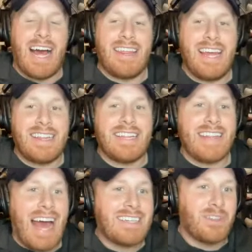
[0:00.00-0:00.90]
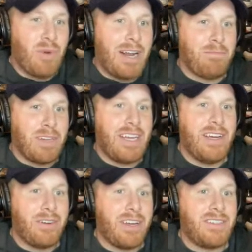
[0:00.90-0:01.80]
I think that that's the way to play
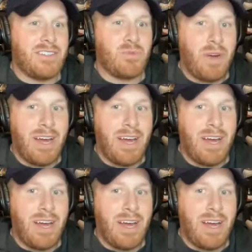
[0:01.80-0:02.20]
Jokic as